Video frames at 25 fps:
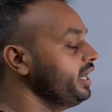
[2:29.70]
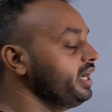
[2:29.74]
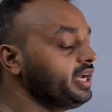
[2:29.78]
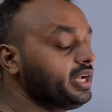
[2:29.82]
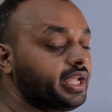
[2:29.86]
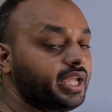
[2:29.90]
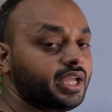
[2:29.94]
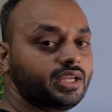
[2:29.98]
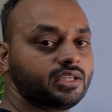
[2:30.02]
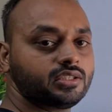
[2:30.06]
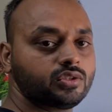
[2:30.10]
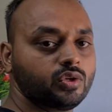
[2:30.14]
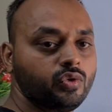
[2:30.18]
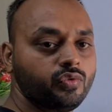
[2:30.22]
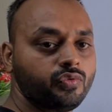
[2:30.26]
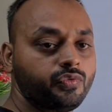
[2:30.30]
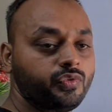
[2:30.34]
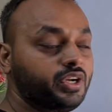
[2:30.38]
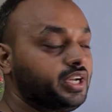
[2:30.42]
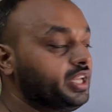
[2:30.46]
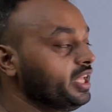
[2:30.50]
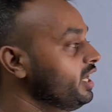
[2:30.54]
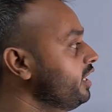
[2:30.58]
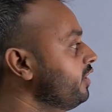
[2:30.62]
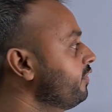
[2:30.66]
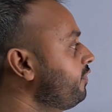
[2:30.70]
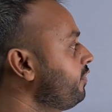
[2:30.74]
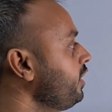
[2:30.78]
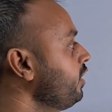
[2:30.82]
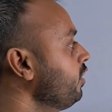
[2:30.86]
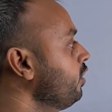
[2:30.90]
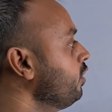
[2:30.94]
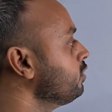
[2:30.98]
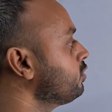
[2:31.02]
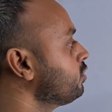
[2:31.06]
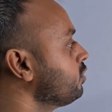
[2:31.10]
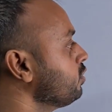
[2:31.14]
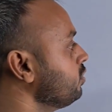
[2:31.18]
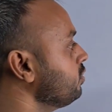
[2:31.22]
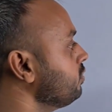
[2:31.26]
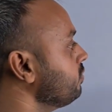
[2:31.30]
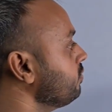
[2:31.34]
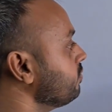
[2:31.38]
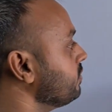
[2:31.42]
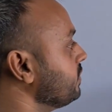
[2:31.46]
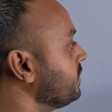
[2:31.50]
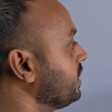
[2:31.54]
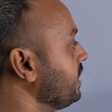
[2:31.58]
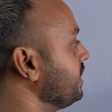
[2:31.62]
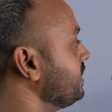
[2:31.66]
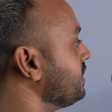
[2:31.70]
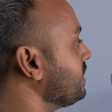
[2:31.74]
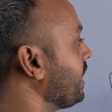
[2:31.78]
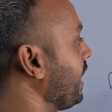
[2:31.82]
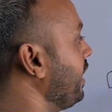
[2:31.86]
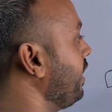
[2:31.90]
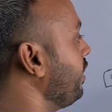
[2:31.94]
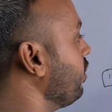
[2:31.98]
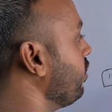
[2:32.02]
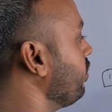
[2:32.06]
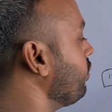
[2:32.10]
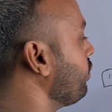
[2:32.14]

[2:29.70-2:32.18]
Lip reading: in case of delivery also these kind